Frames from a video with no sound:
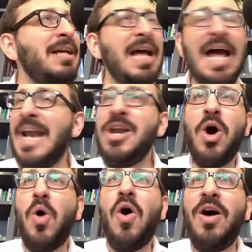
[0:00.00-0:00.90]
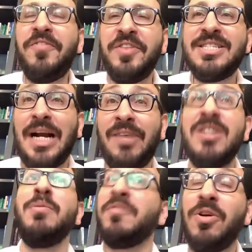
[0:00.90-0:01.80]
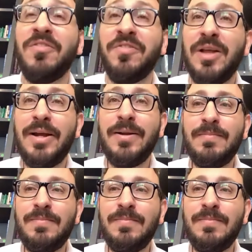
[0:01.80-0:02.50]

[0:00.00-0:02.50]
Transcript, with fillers: Had Noah offered the sacrifice before the flood,